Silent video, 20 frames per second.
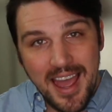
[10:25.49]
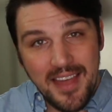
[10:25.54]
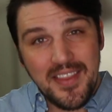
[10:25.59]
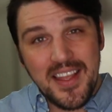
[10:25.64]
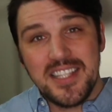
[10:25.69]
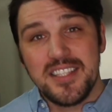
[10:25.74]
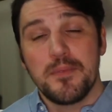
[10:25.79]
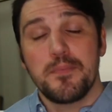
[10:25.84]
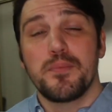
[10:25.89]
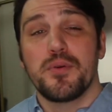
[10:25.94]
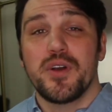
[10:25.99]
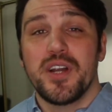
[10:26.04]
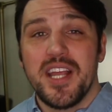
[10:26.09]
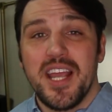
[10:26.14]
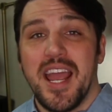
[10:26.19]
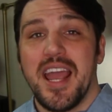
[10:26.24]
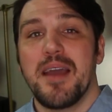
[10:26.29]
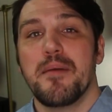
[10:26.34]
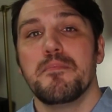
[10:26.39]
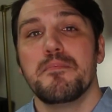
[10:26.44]
And that's a
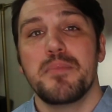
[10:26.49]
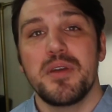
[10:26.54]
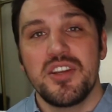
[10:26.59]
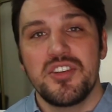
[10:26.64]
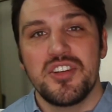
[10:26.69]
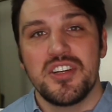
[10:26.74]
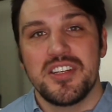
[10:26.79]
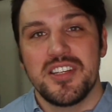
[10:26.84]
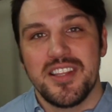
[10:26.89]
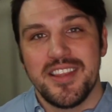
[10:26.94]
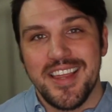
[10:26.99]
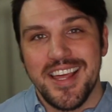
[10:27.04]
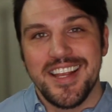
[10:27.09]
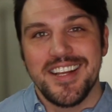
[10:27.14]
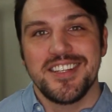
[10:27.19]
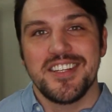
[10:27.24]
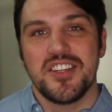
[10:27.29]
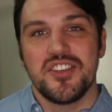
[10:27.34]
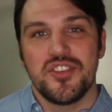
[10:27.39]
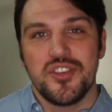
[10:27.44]
pretty ambitious
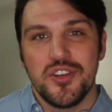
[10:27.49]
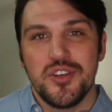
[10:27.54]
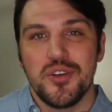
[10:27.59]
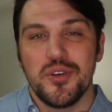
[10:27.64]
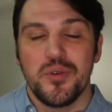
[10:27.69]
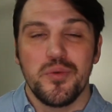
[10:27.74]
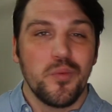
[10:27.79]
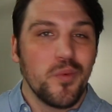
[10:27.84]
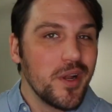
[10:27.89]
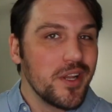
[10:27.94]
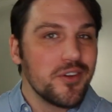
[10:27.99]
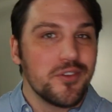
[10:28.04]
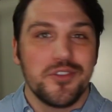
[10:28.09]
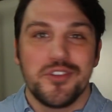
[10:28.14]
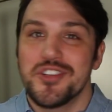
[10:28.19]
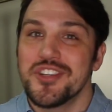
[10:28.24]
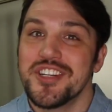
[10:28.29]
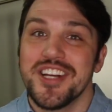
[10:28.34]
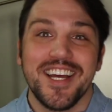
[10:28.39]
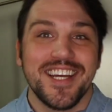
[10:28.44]
thing to do when you're
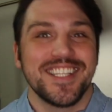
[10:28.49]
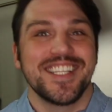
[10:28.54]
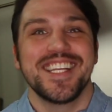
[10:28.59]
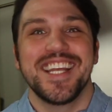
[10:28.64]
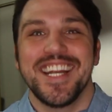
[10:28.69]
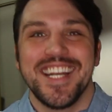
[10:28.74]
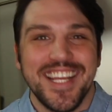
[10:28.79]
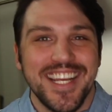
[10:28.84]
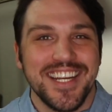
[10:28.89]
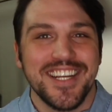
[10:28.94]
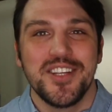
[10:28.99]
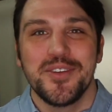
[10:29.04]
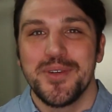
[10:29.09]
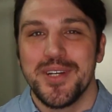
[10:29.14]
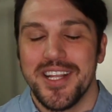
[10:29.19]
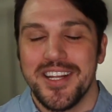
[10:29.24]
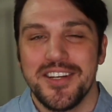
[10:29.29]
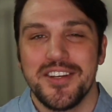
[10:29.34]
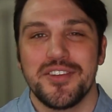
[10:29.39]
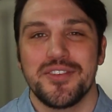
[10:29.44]
just getting into
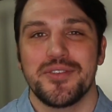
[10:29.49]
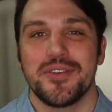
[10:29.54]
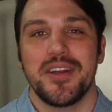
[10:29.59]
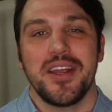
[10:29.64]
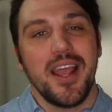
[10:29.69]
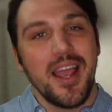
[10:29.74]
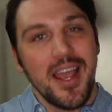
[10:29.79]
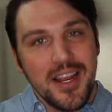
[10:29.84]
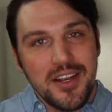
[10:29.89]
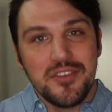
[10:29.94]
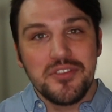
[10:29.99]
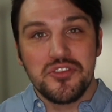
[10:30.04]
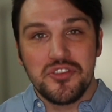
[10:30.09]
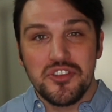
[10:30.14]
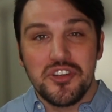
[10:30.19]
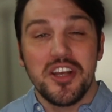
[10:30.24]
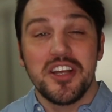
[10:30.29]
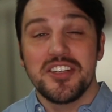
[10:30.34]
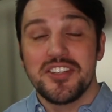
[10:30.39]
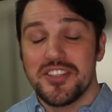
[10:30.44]
an industry and
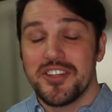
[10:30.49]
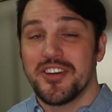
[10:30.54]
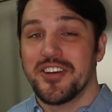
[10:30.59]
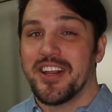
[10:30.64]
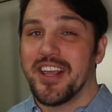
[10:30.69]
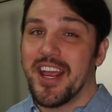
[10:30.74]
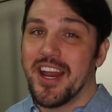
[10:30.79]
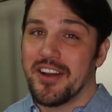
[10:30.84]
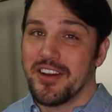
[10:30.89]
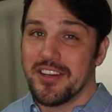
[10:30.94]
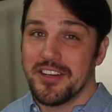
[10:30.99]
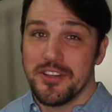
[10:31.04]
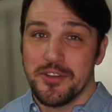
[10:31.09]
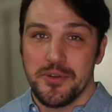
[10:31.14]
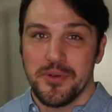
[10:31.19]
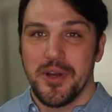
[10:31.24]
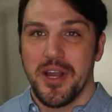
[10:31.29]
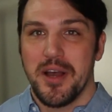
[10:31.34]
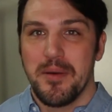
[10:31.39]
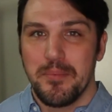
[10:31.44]
just starting out in a
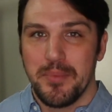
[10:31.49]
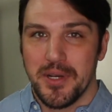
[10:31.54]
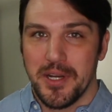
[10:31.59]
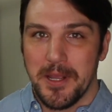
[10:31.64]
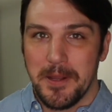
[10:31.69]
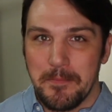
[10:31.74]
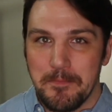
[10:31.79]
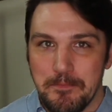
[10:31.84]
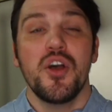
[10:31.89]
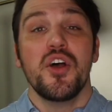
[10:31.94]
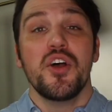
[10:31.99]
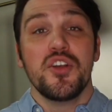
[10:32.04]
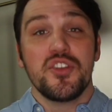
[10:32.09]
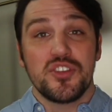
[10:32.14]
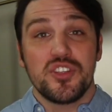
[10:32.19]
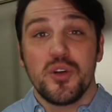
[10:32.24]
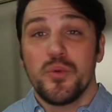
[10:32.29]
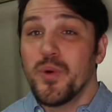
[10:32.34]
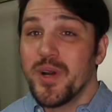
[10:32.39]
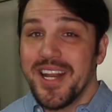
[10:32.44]
new company.
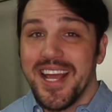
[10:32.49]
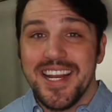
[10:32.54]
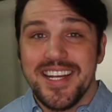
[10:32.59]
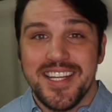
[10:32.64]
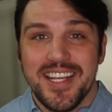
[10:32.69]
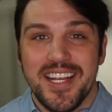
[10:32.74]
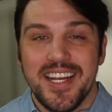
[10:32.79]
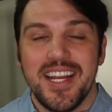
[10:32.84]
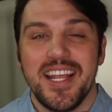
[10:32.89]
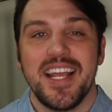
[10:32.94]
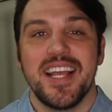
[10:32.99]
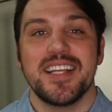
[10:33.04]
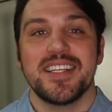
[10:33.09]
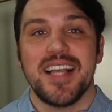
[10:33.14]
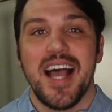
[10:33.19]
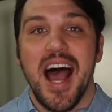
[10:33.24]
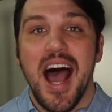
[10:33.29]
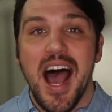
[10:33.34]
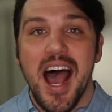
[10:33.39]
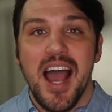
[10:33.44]
So what I did is
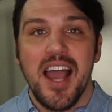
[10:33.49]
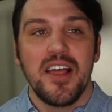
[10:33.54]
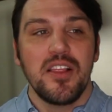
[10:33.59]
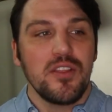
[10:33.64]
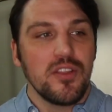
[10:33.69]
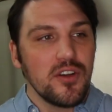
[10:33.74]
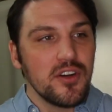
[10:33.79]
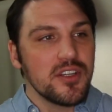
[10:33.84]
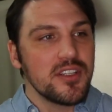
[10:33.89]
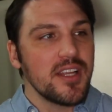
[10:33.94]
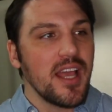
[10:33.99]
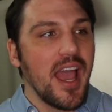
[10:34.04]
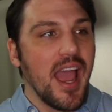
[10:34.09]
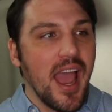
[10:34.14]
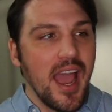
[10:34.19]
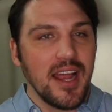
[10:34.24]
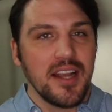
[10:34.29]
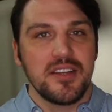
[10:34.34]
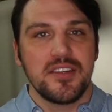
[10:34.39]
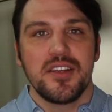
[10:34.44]
I looked
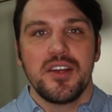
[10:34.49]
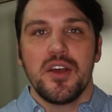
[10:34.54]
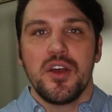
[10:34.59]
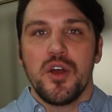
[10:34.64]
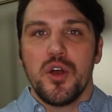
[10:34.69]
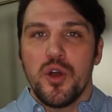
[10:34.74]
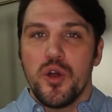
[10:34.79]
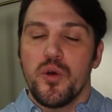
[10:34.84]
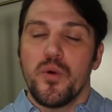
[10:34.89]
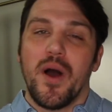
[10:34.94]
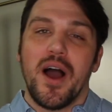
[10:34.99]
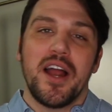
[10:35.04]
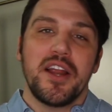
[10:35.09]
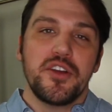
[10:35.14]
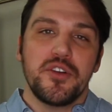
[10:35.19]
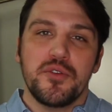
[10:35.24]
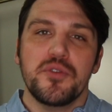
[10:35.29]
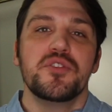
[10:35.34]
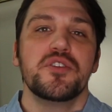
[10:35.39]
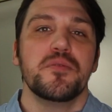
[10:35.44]
at who I
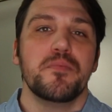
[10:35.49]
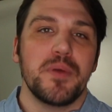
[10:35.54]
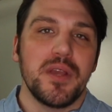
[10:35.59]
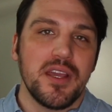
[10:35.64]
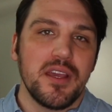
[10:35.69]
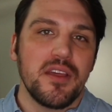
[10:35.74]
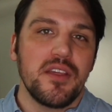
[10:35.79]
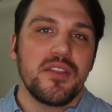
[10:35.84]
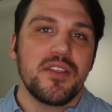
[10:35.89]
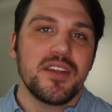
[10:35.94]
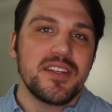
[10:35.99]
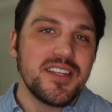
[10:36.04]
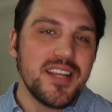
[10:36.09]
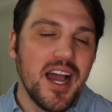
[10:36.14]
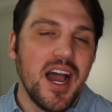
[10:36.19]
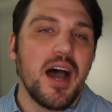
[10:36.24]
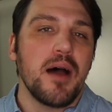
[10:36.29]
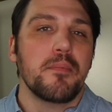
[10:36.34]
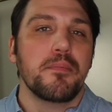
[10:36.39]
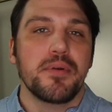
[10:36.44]
knew to be the
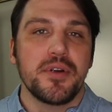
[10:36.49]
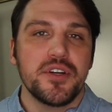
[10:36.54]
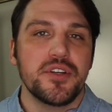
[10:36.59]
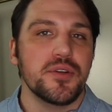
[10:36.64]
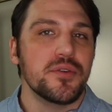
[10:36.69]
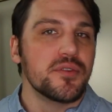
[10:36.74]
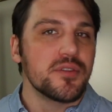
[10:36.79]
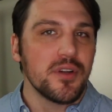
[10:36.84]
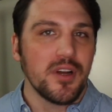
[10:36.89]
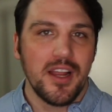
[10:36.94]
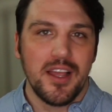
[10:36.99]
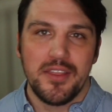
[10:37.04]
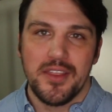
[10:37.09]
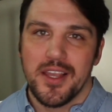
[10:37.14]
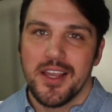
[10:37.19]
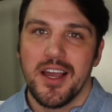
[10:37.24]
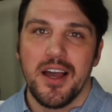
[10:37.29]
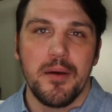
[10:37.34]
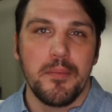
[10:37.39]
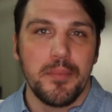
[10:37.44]
top producer in the
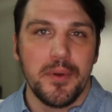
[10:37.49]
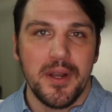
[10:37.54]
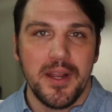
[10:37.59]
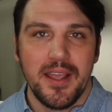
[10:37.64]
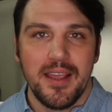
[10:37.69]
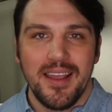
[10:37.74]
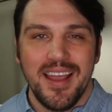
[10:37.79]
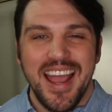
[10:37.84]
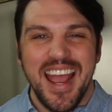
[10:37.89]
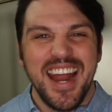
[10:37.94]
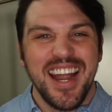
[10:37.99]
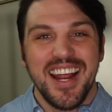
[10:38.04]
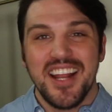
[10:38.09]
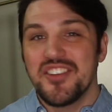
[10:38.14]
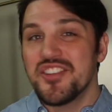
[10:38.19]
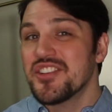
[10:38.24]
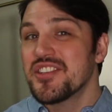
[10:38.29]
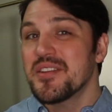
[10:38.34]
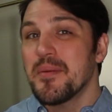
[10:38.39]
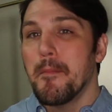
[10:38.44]
company and I
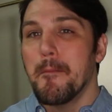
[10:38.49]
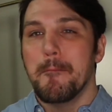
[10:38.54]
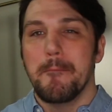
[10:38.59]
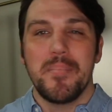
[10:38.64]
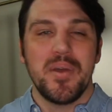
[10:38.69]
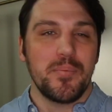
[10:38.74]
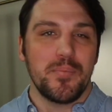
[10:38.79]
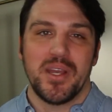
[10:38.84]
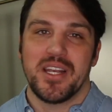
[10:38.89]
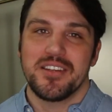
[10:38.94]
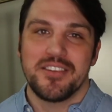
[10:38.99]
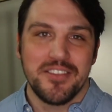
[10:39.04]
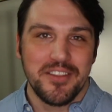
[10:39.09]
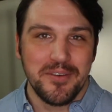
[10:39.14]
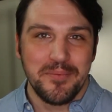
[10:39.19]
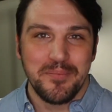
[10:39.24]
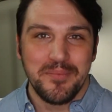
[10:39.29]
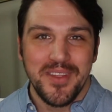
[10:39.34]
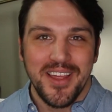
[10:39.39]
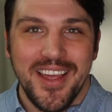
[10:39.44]
just mimicked them.